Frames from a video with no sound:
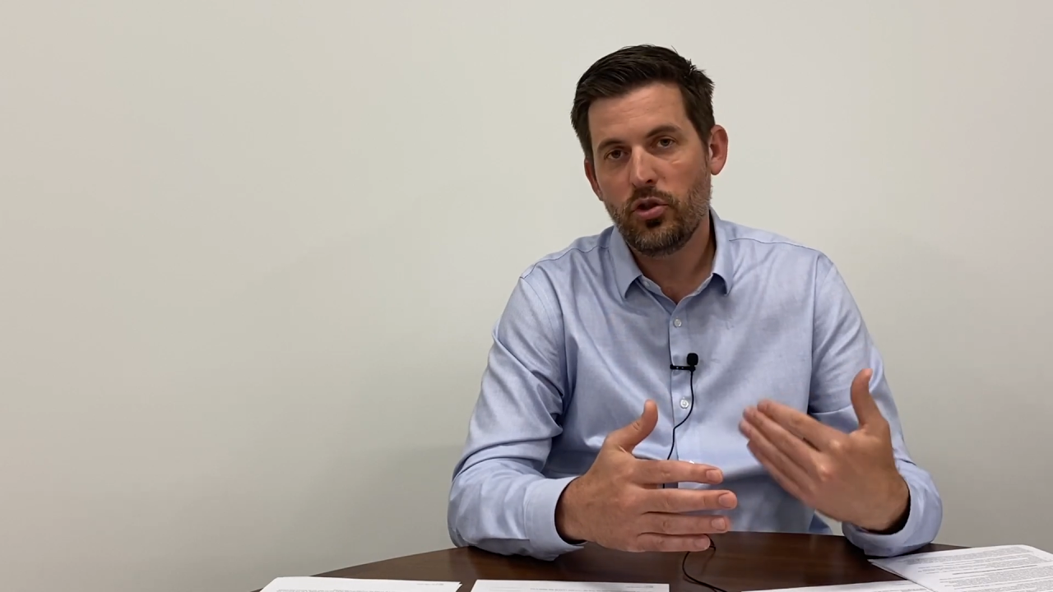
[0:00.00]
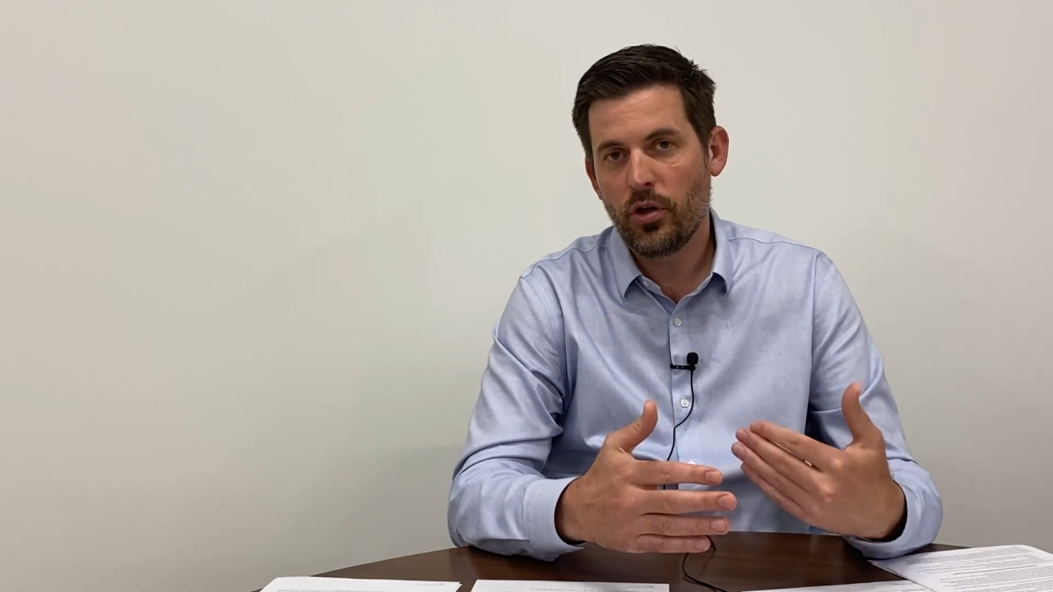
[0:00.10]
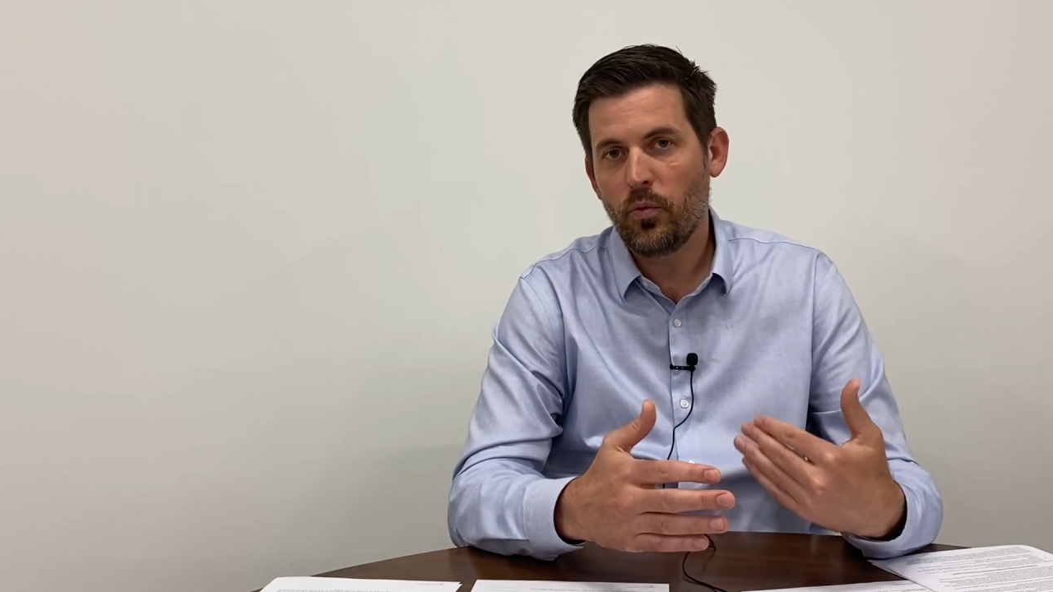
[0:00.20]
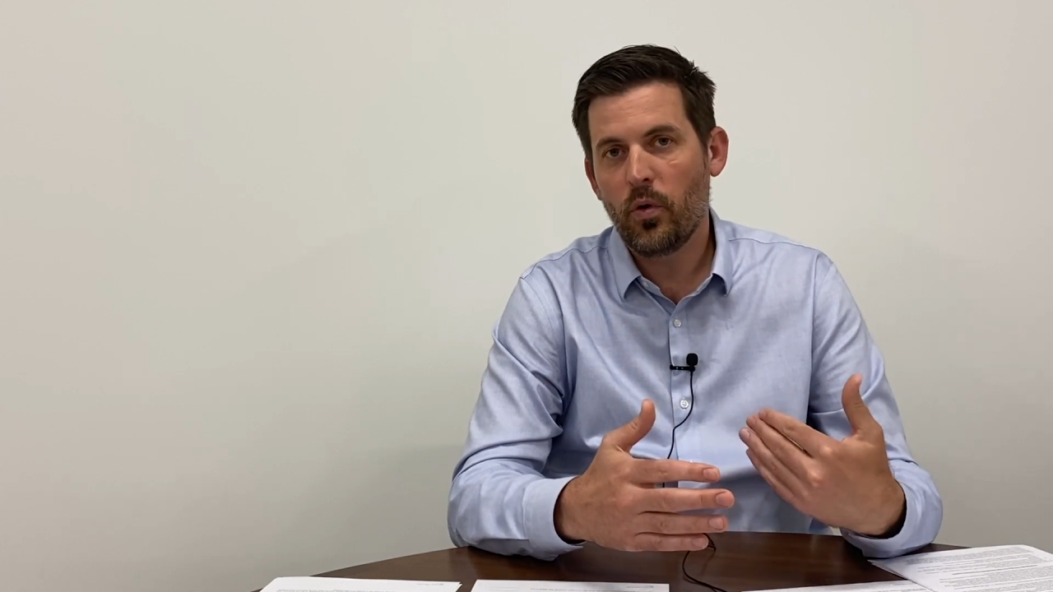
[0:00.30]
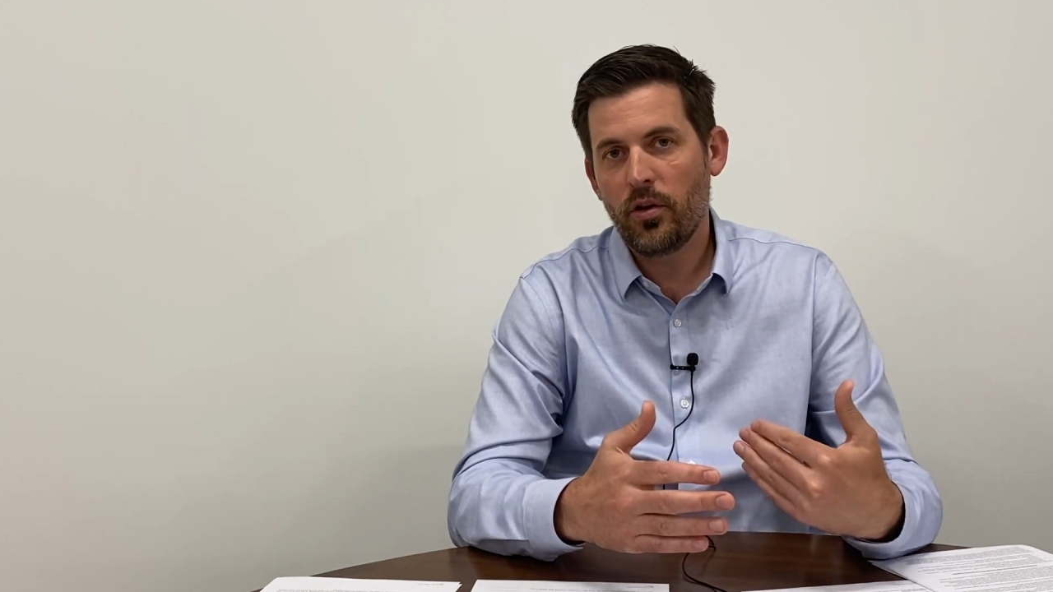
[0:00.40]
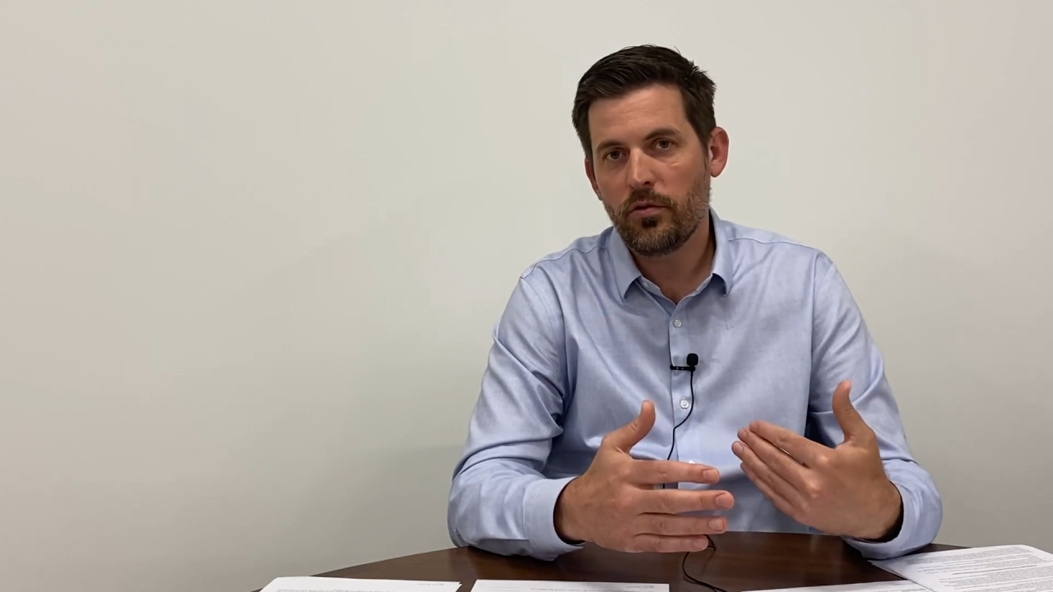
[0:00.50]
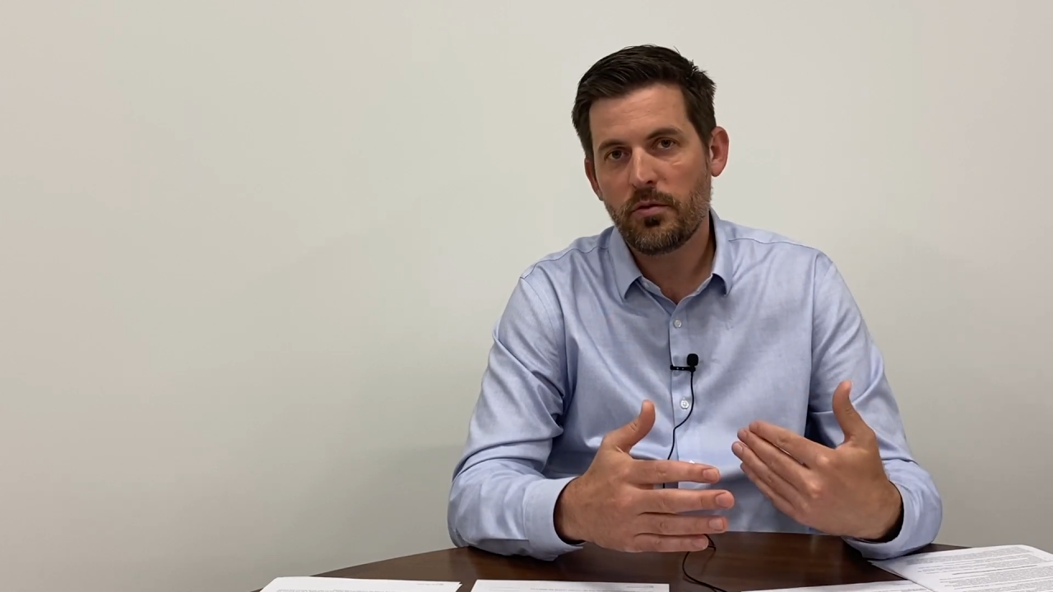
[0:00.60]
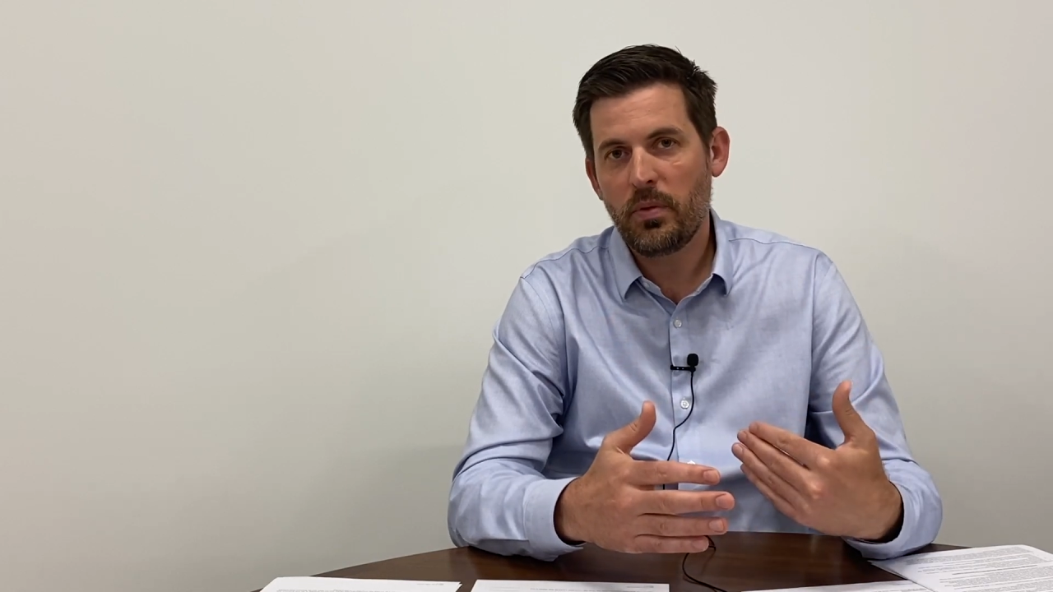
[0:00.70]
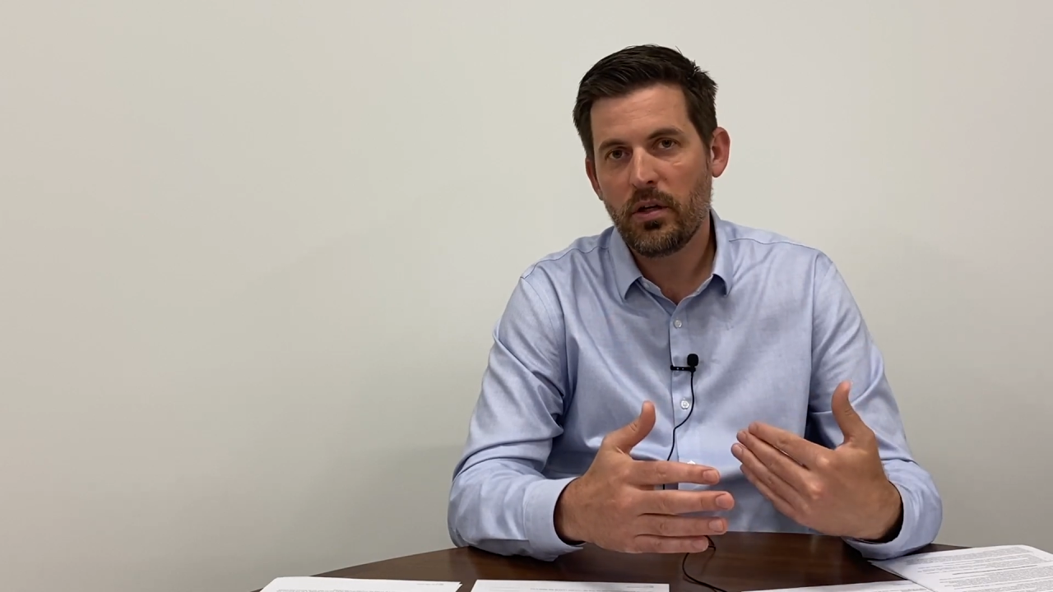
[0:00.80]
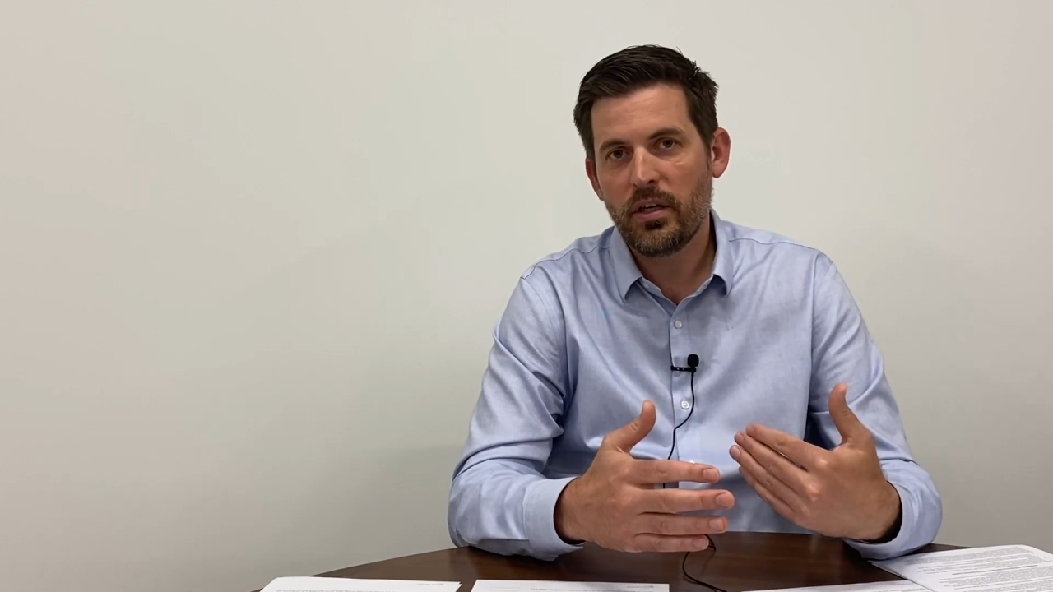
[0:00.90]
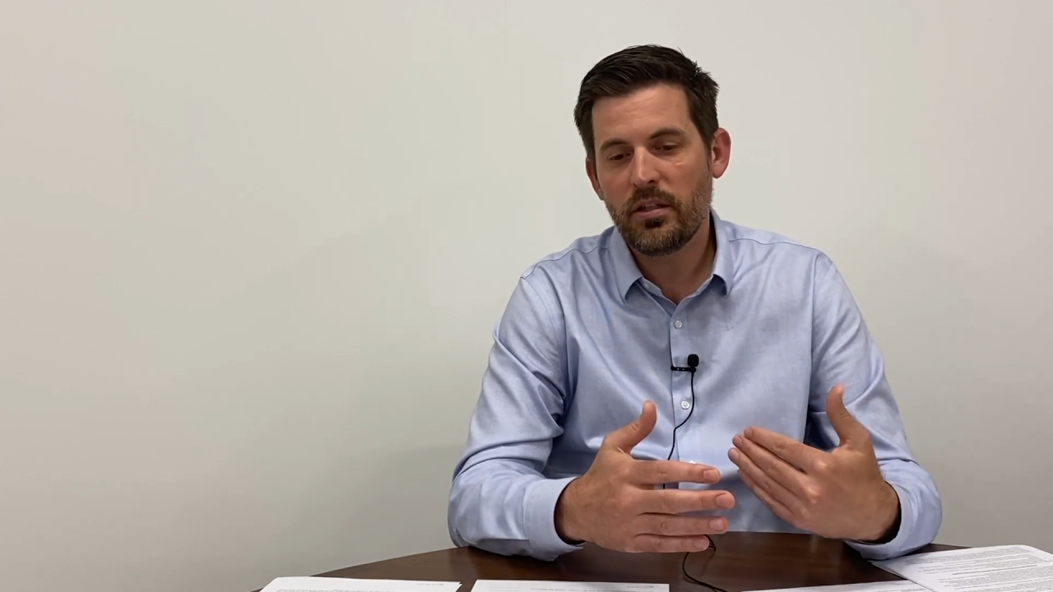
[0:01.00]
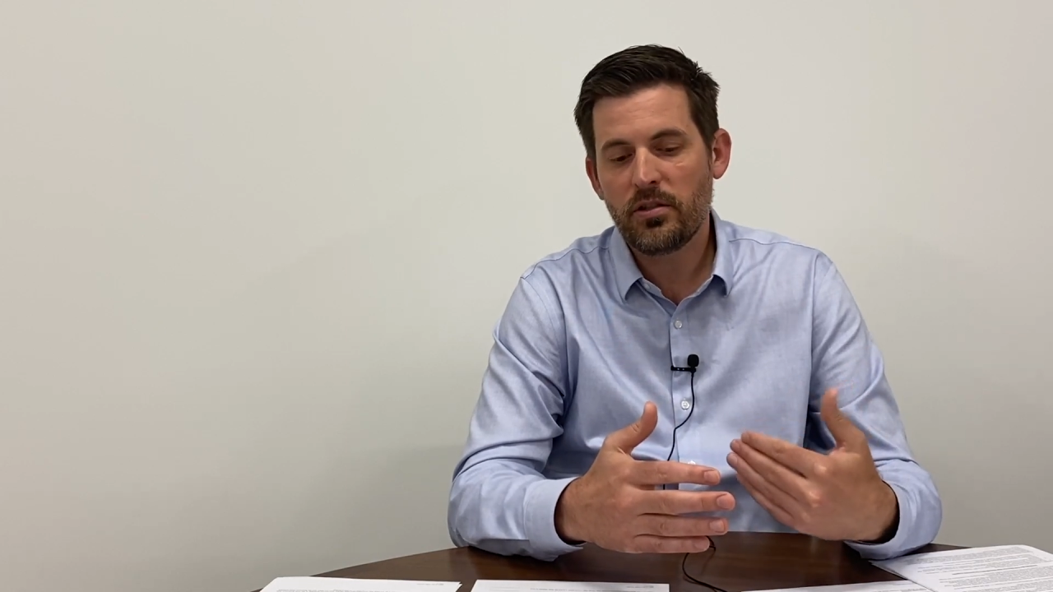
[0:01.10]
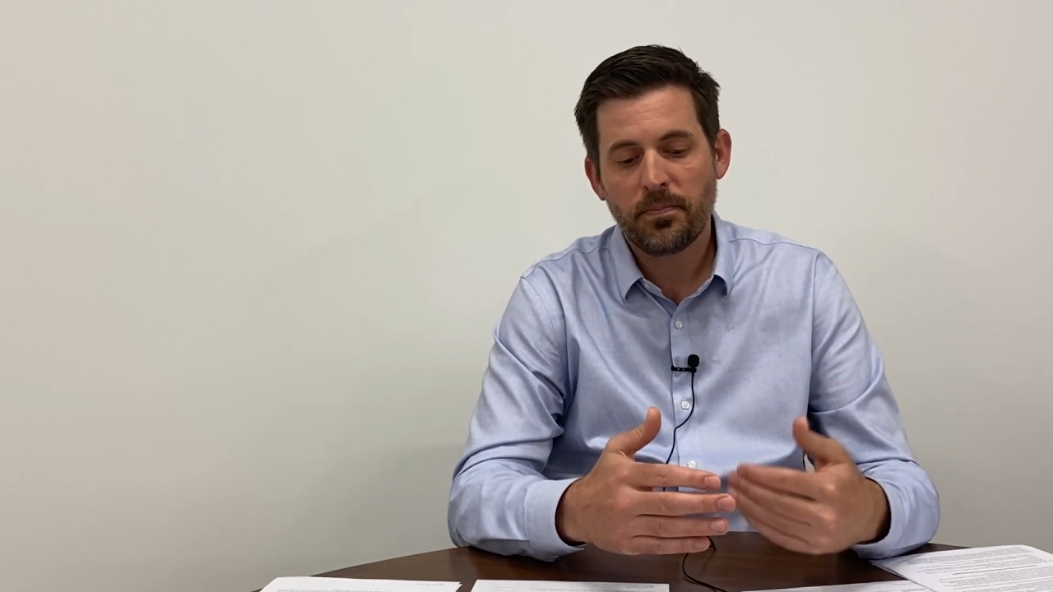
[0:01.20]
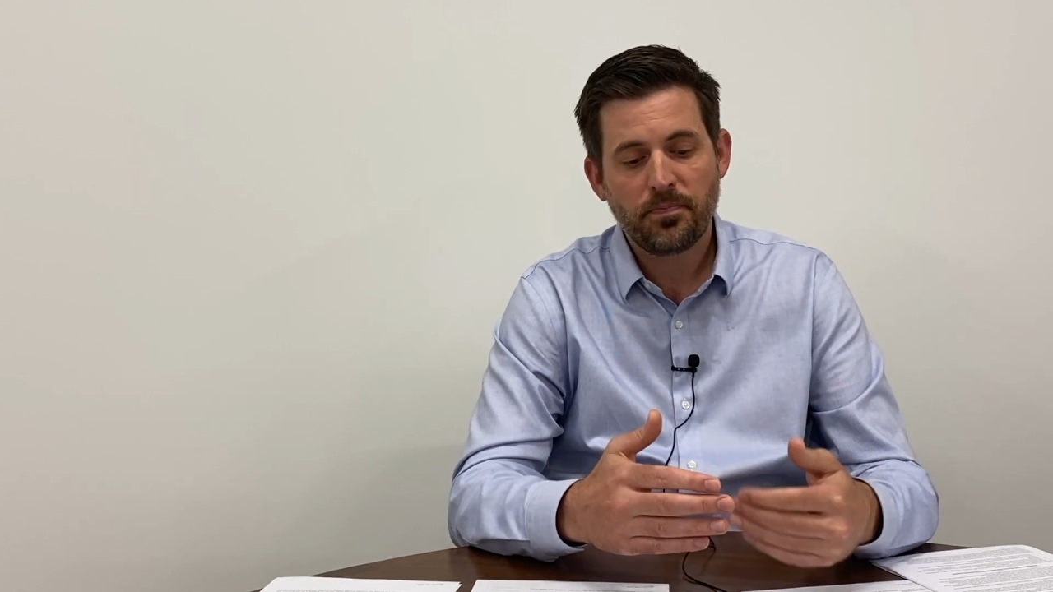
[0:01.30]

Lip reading: during one of those periods,